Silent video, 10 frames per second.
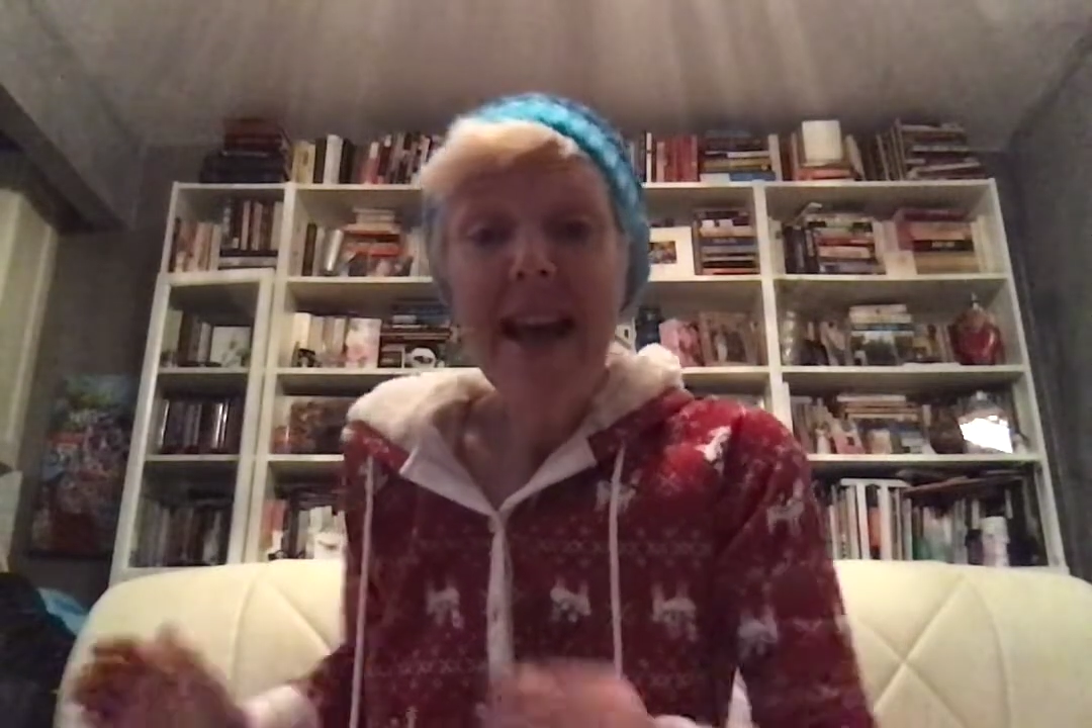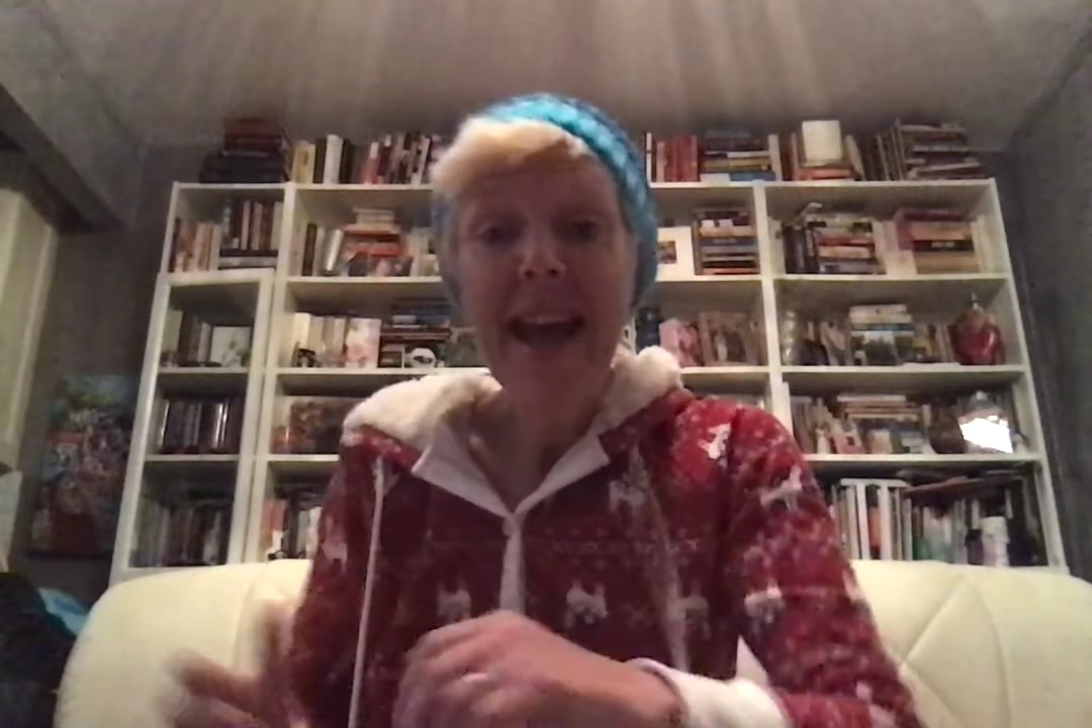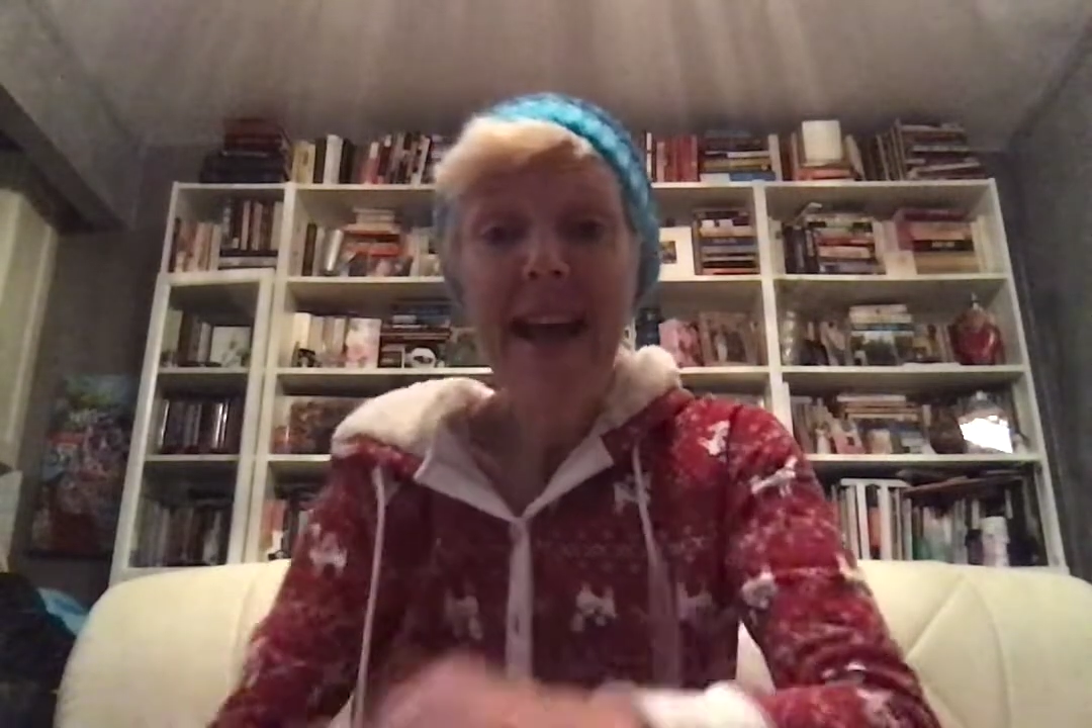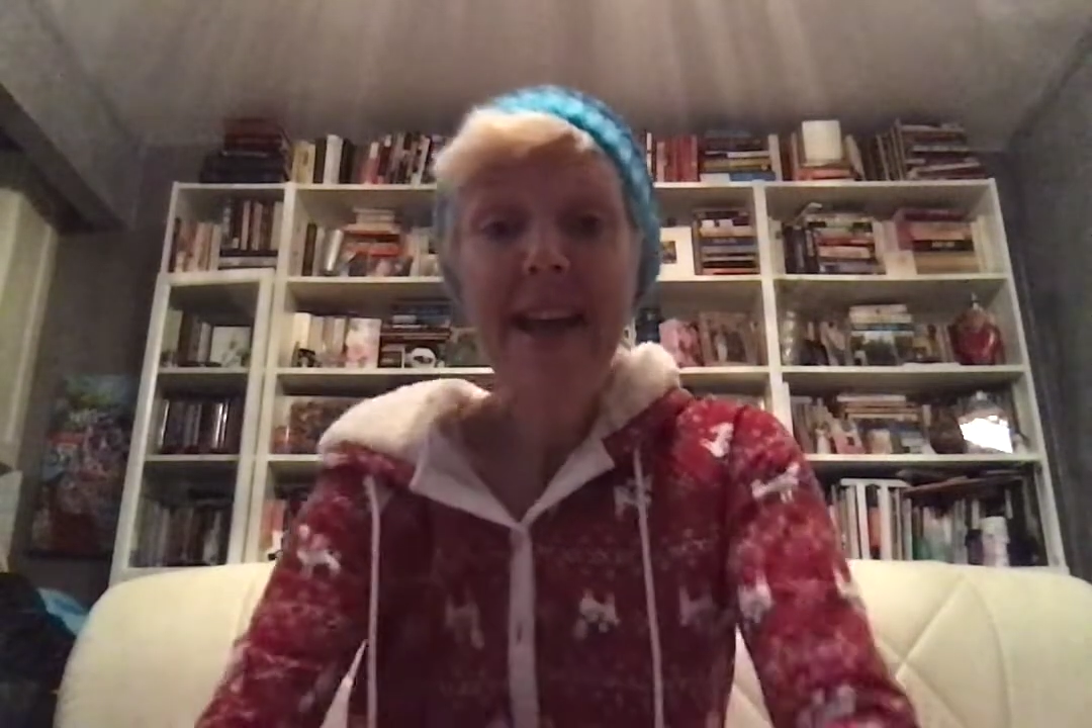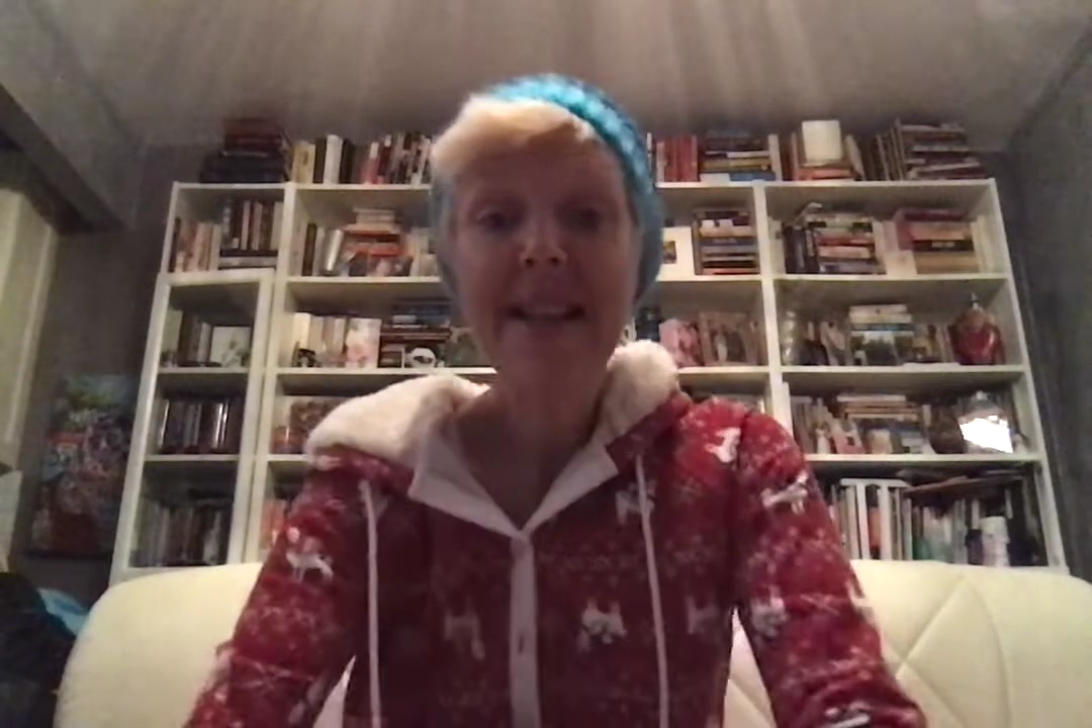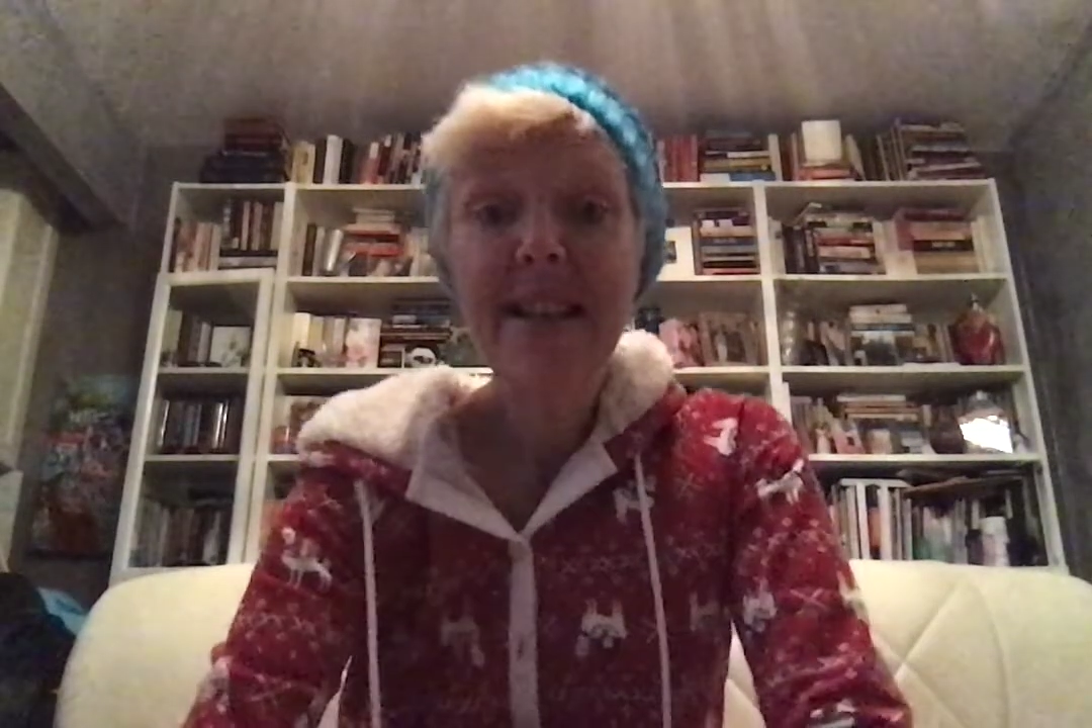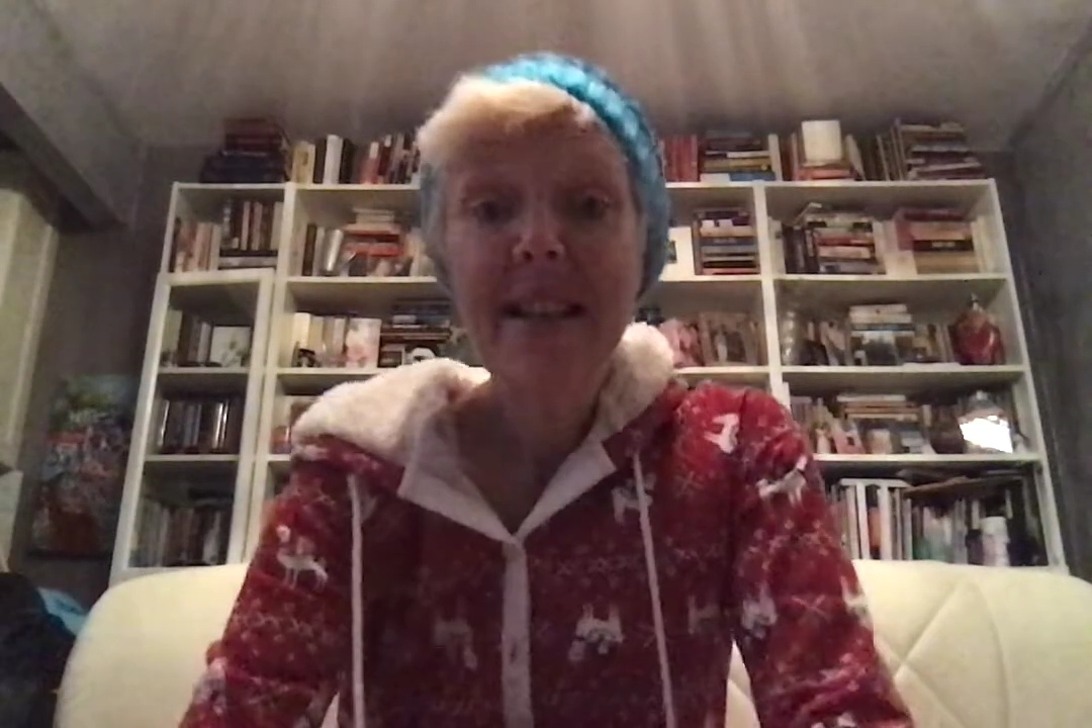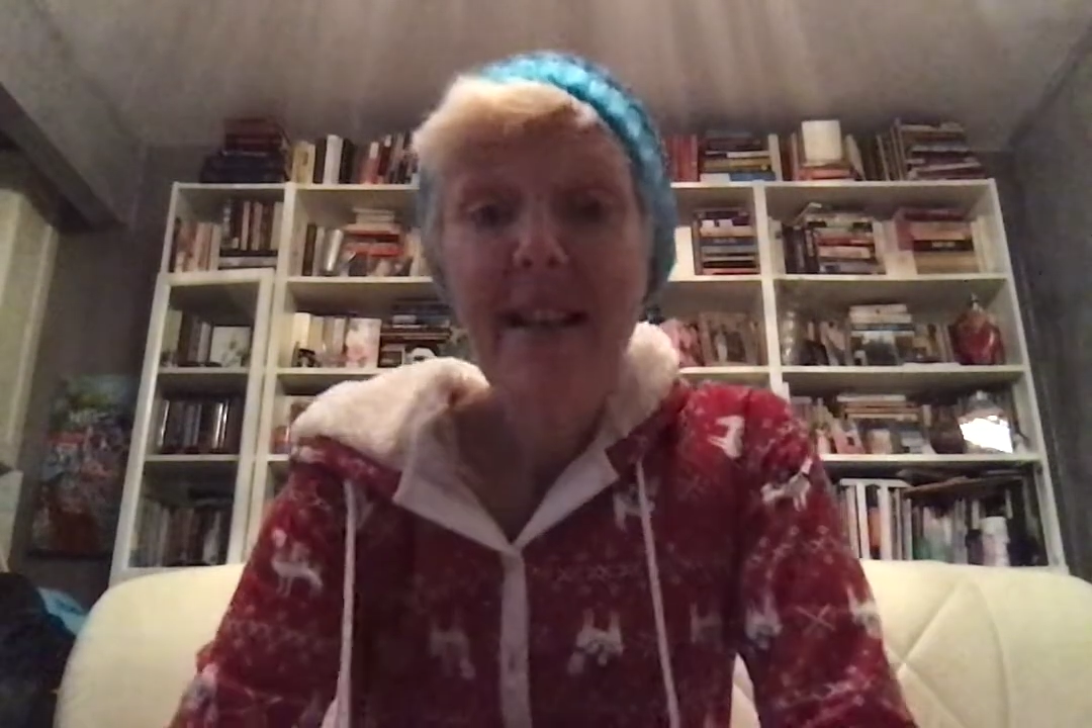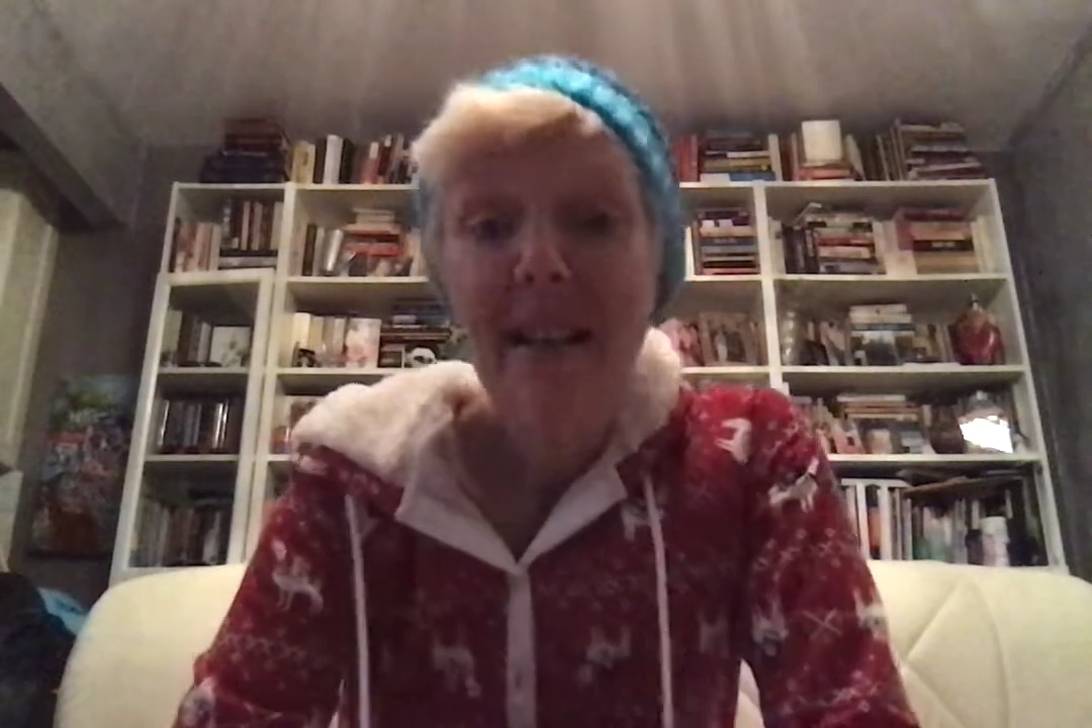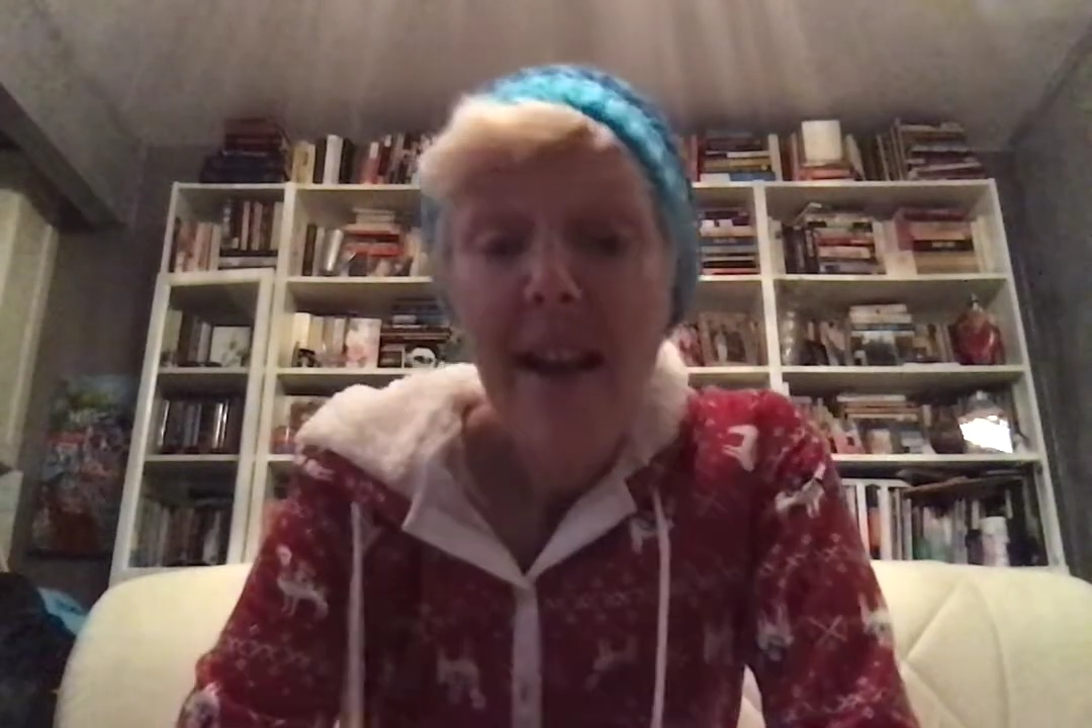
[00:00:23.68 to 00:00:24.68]
And
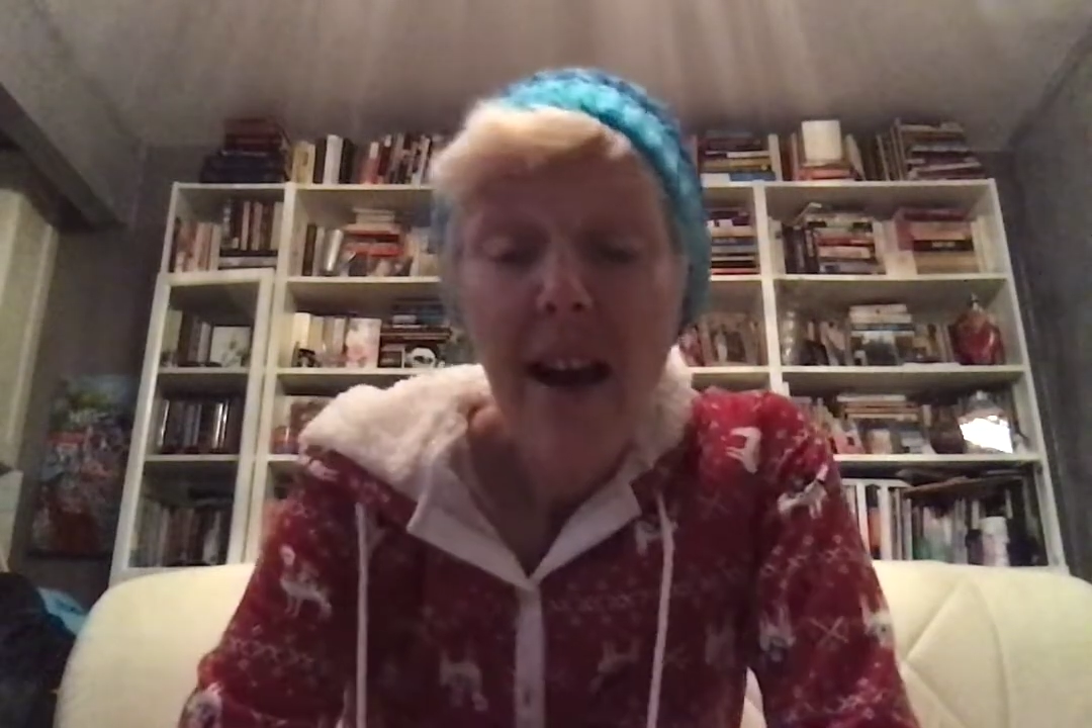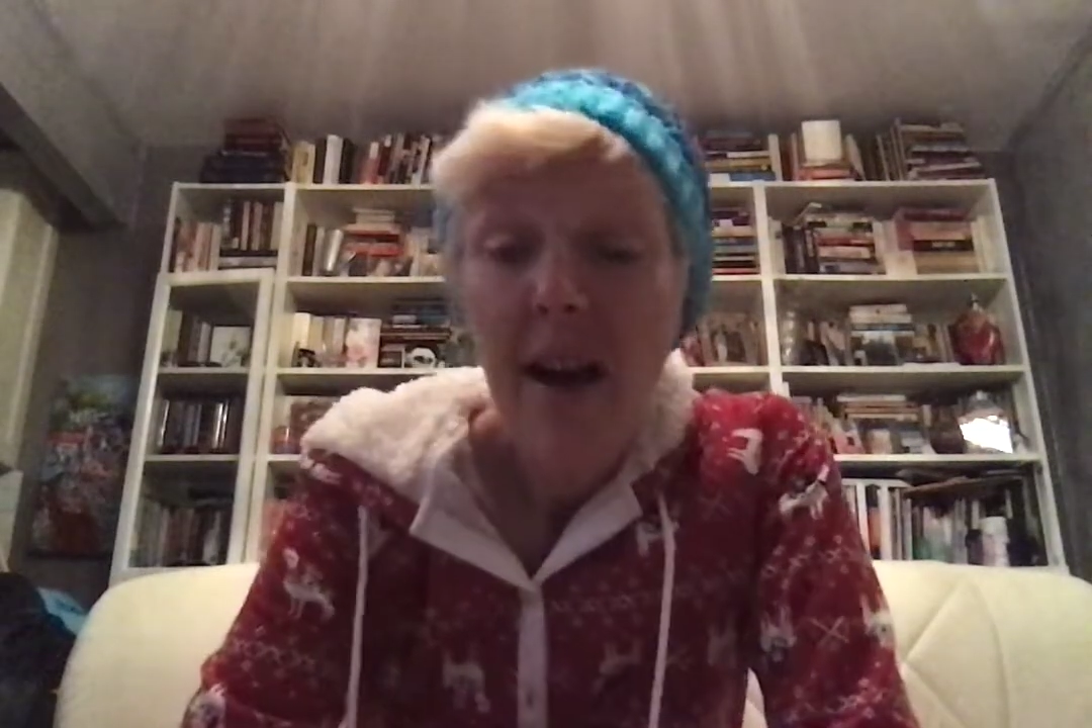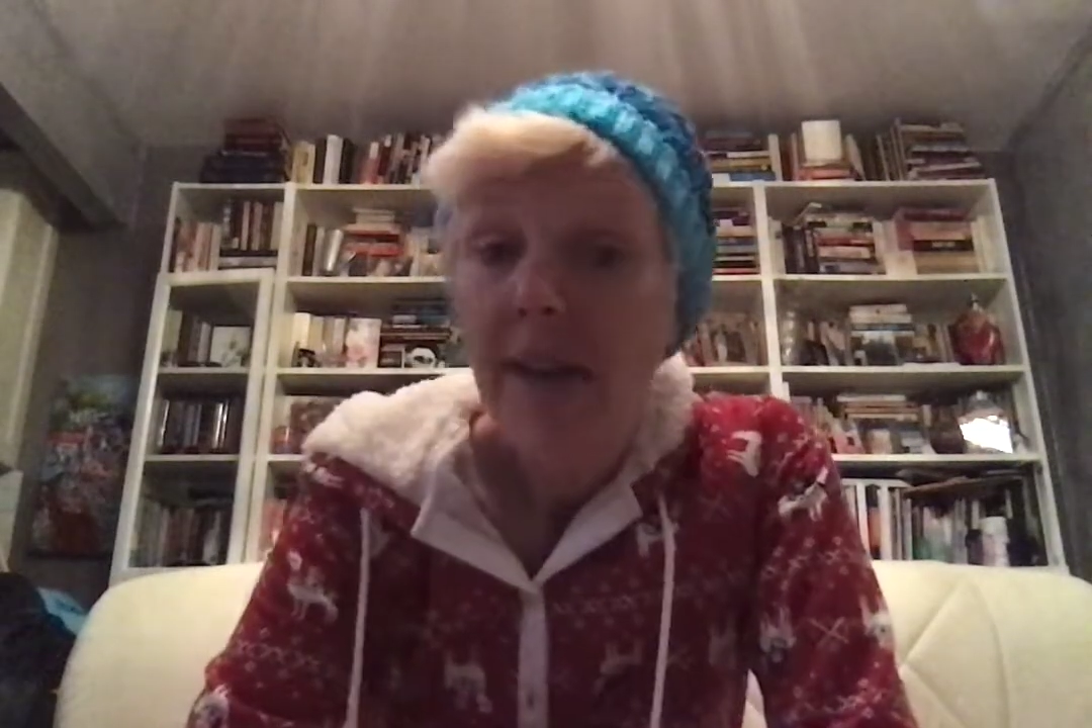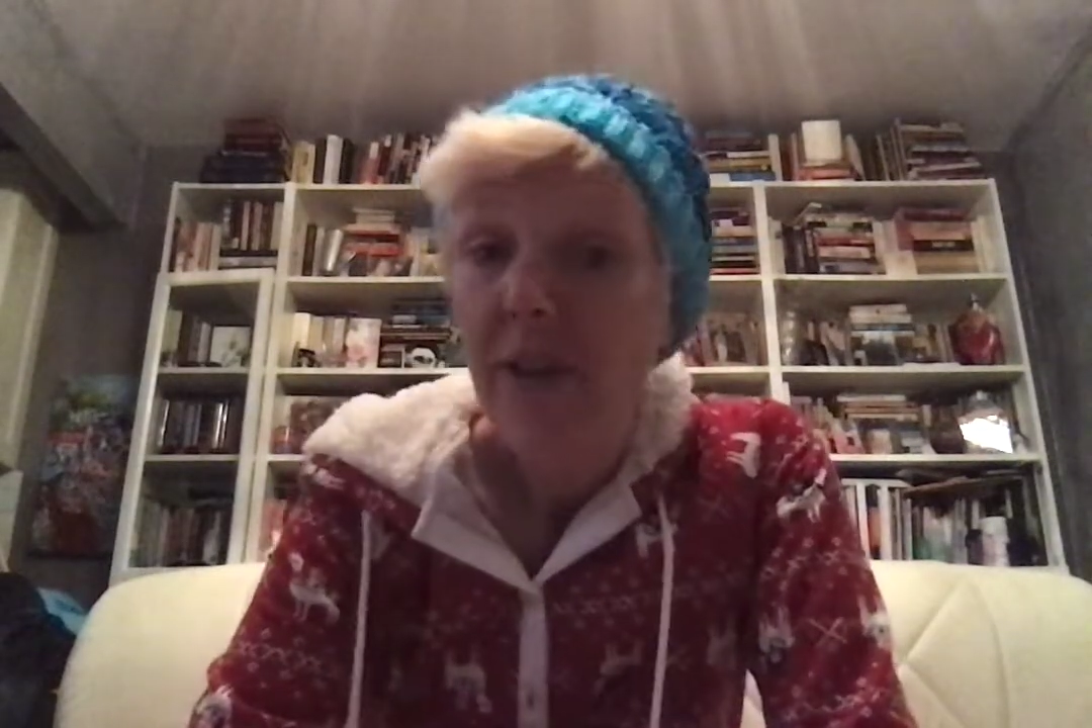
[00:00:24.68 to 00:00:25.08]
I've